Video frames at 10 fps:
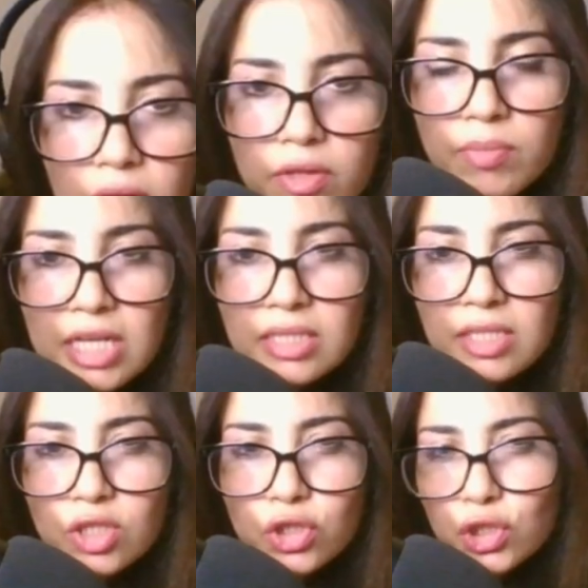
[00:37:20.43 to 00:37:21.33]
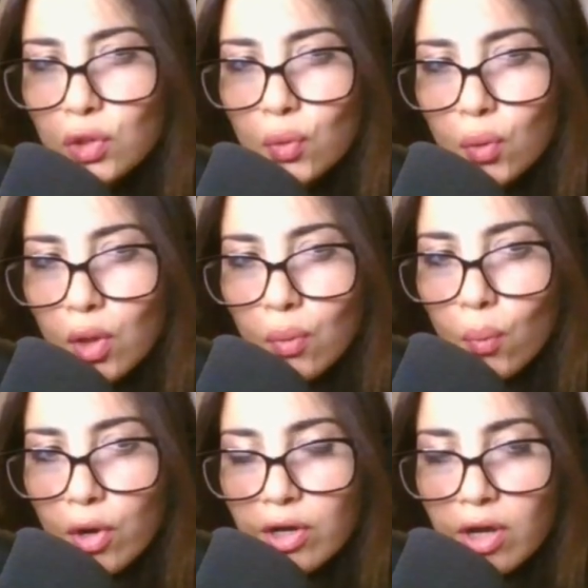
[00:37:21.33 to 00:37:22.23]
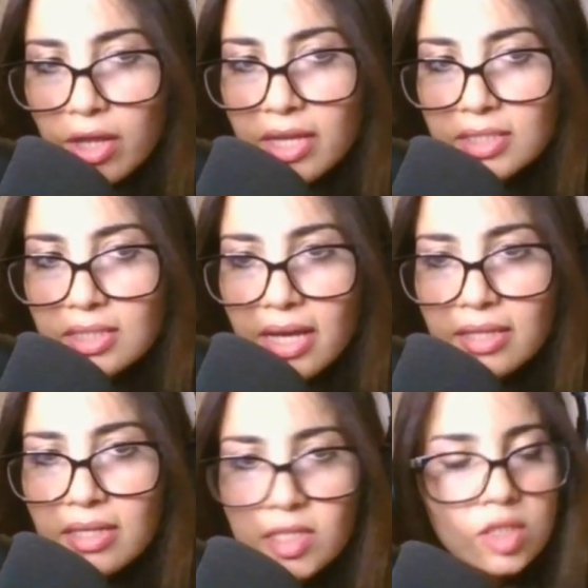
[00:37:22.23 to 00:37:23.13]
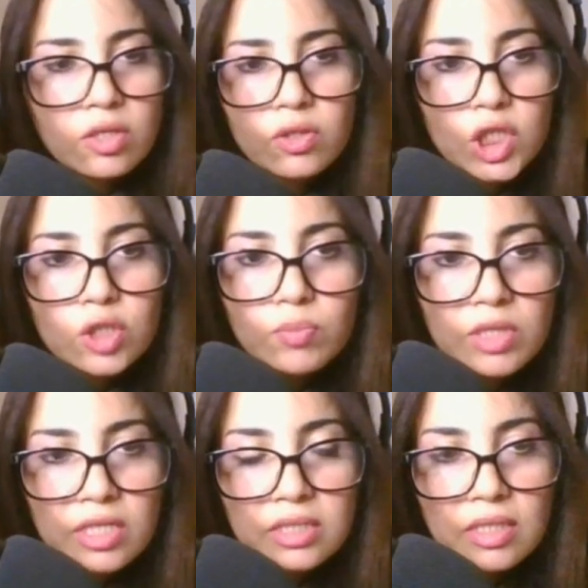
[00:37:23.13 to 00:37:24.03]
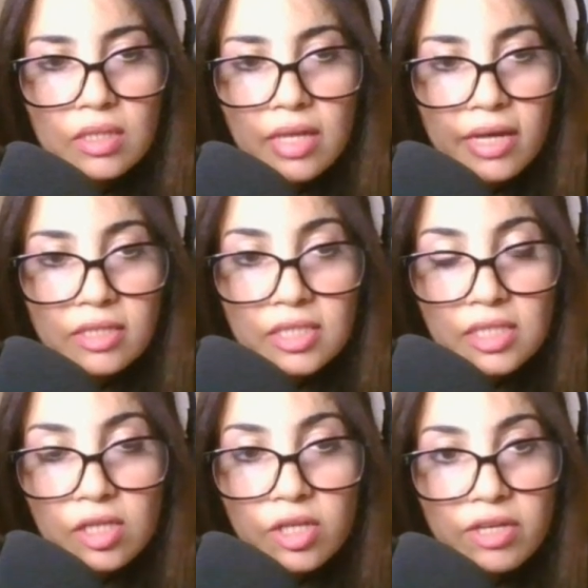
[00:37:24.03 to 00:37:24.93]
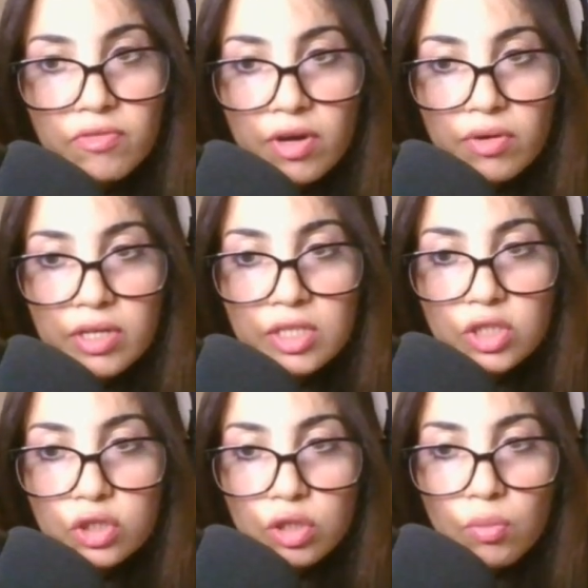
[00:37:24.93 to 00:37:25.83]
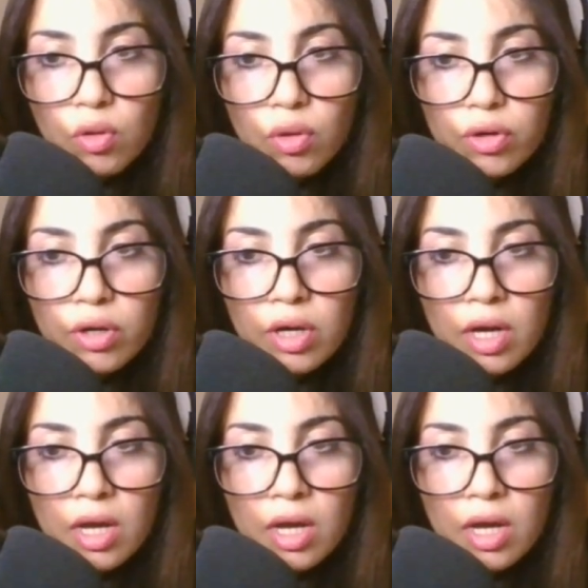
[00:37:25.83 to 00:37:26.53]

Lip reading: The message we're gonna send is going to be syntactically very similar